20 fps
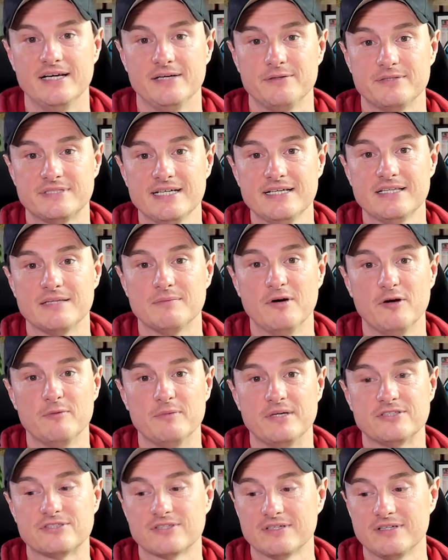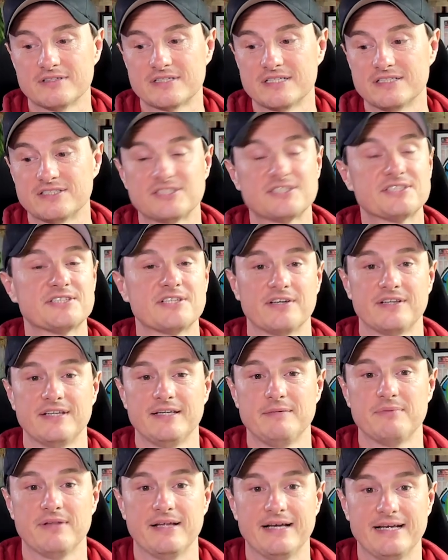you'd say at the moment Sri Lanka is certainly
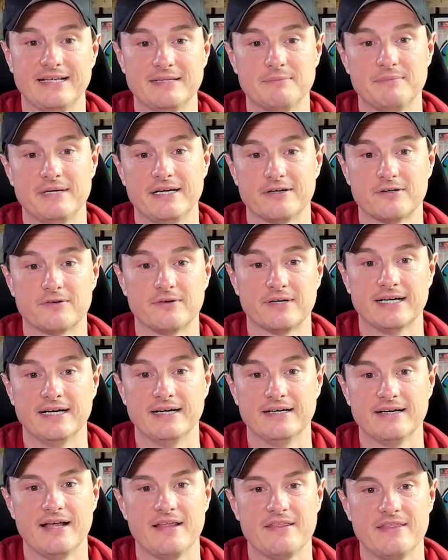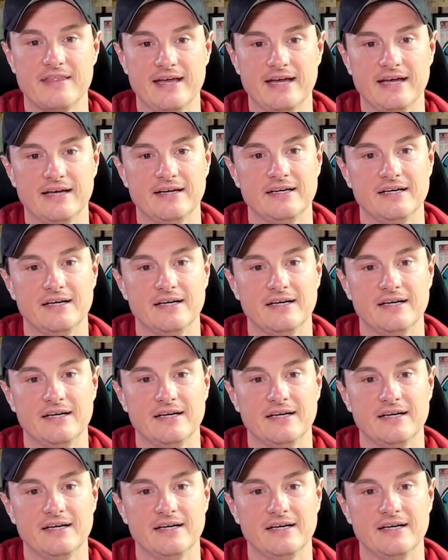playing the better cricket there.